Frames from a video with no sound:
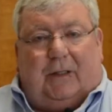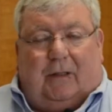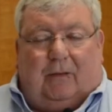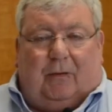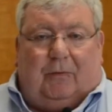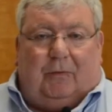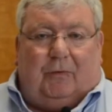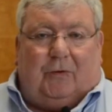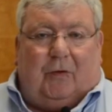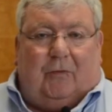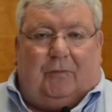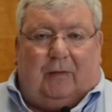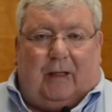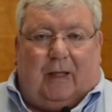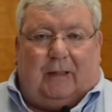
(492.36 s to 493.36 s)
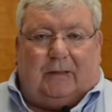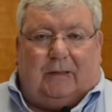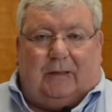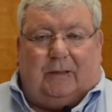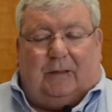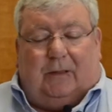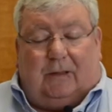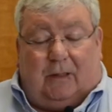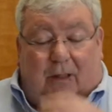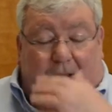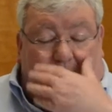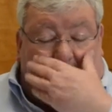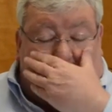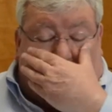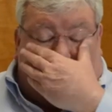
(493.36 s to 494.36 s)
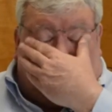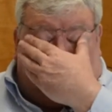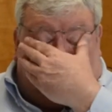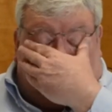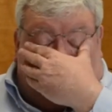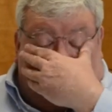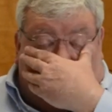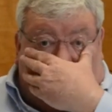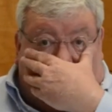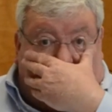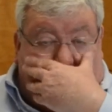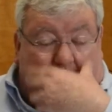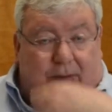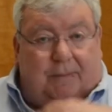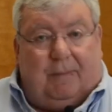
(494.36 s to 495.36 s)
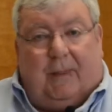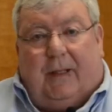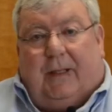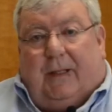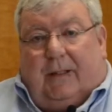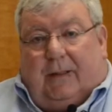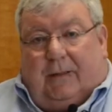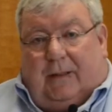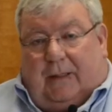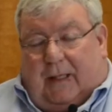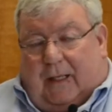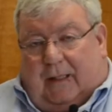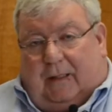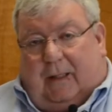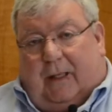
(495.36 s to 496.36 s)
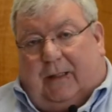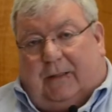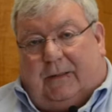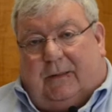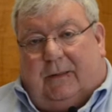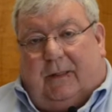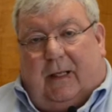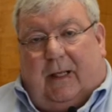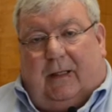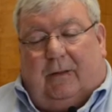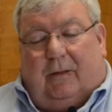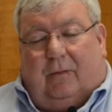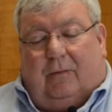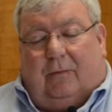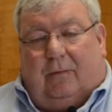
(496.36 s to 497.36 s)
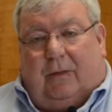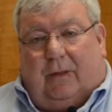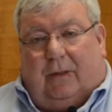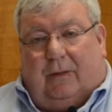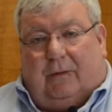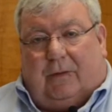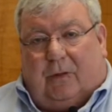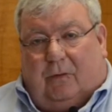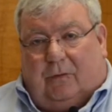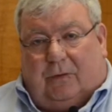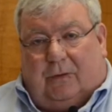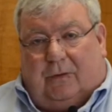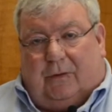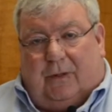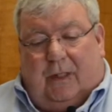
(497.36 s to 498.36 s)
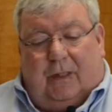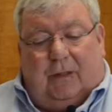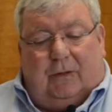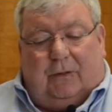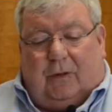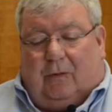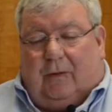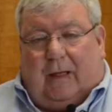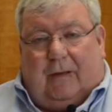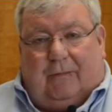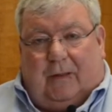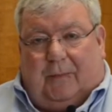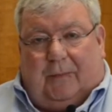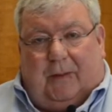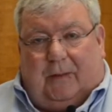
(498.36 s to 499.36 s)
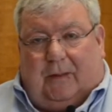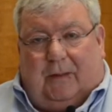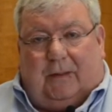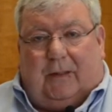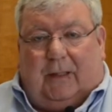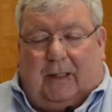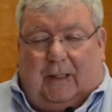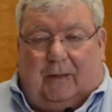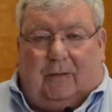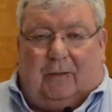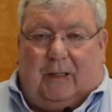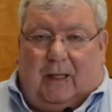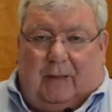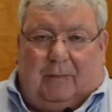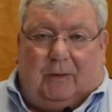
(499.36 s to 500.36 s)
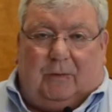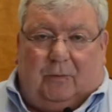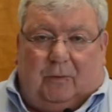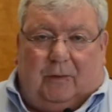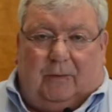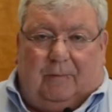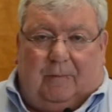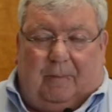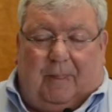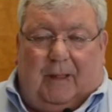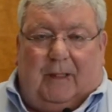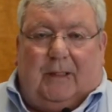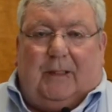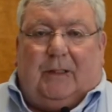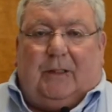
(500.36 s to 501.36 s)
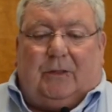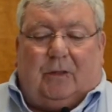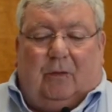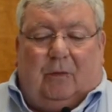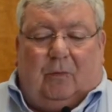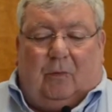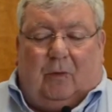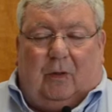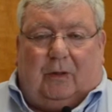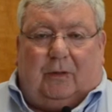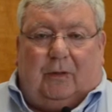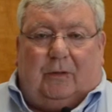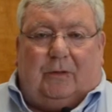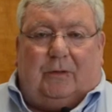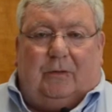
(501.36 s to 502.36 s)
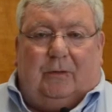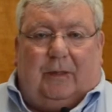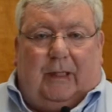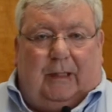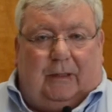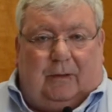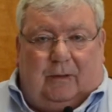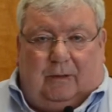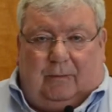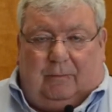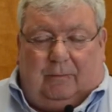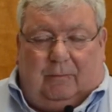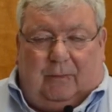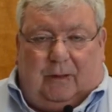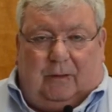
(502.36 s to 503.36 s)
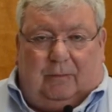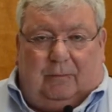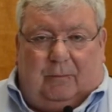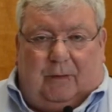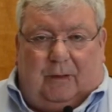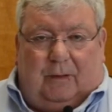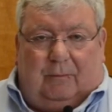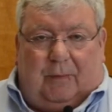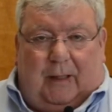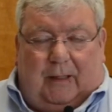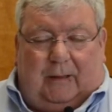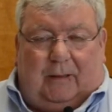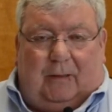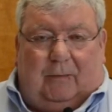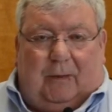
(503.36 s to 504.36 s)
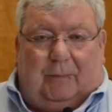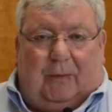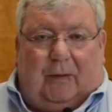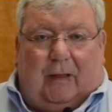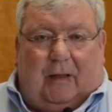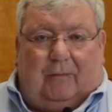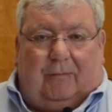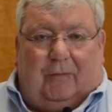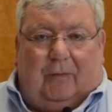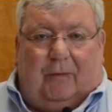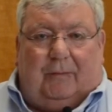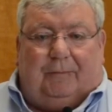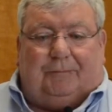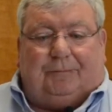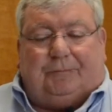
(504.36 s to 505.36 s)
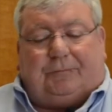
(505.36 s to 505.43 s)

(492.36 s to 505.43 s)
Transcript: other through trophallaxis. The colony's queens, the alates, and the soldiers don't have the ability to eat or damage wood. So the workers eat the bait that we put out for them.